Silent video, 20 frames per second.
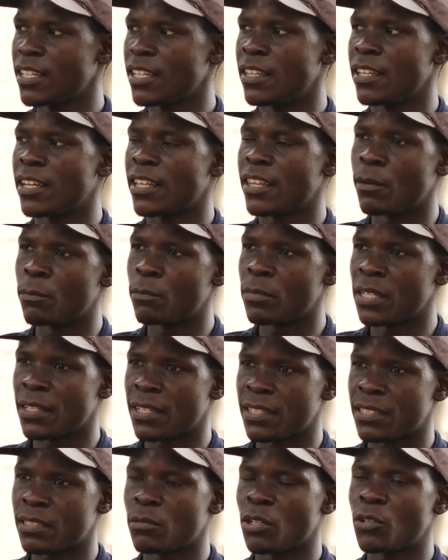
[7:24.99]
the other
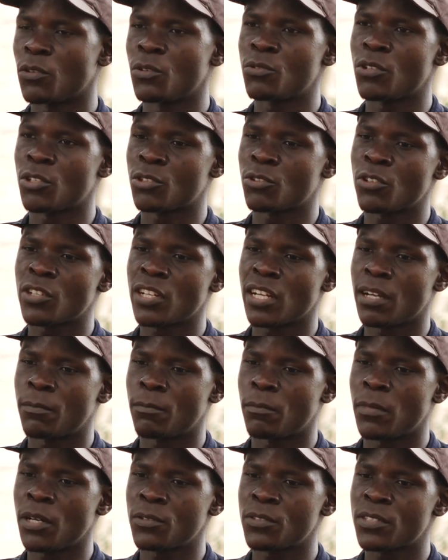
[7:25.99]
pillars, because you're talking
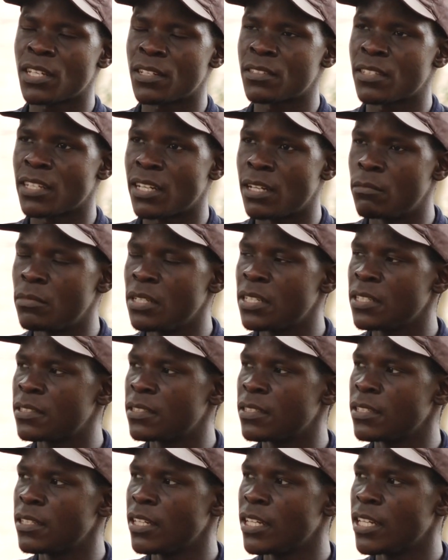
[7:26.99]
about
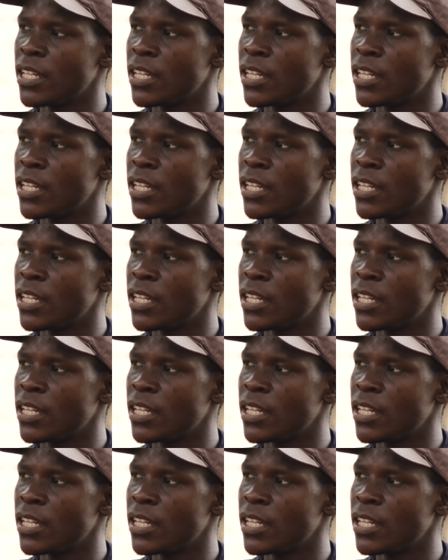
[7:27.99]
sustainability,